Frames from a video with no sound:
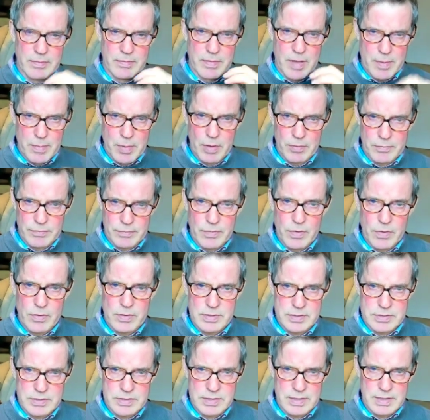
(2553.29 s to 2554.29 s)
about
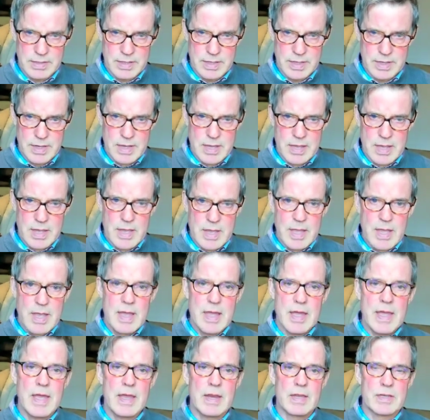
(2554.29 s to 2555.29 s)
focusing,
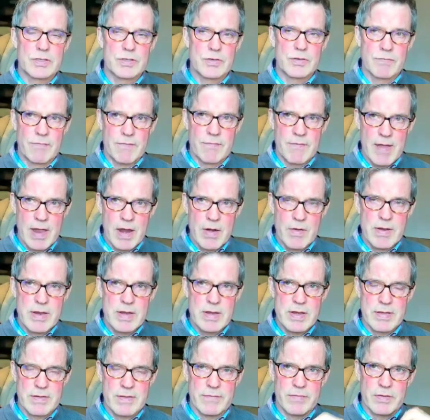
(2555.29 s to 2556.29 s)
it is very
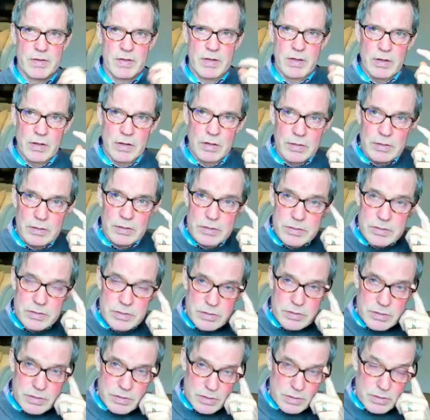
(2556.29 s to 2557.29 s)
difficult
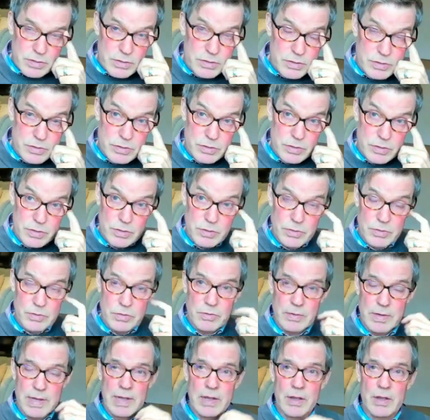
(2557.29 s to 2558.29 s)

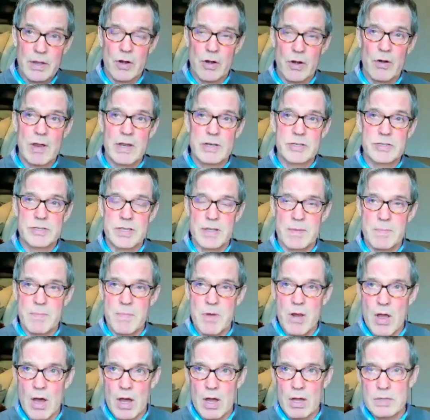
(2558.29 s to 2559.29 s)
to encourage
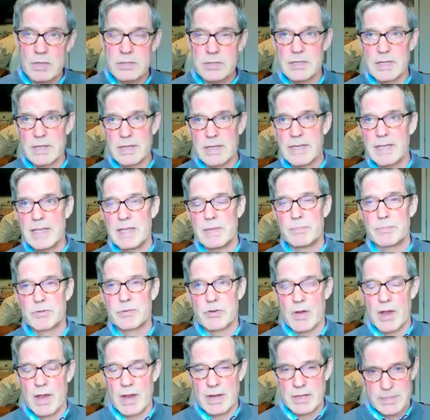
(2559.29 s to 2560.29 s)
them not to keep
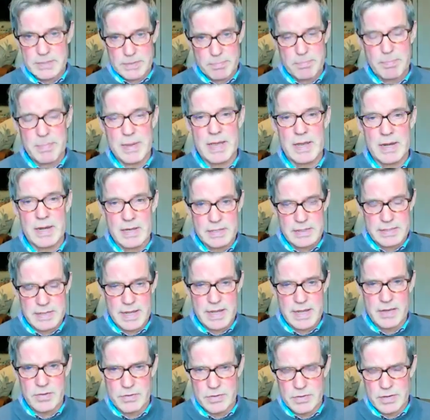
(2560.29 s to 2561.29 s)
trying to pin it
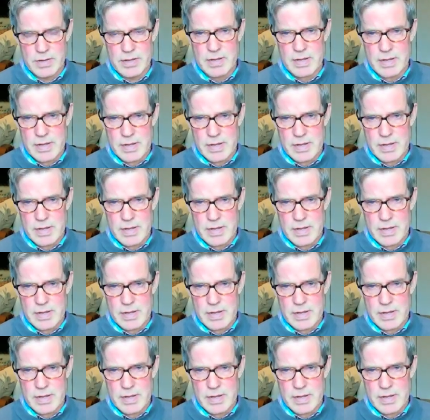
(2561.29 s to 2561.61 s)
down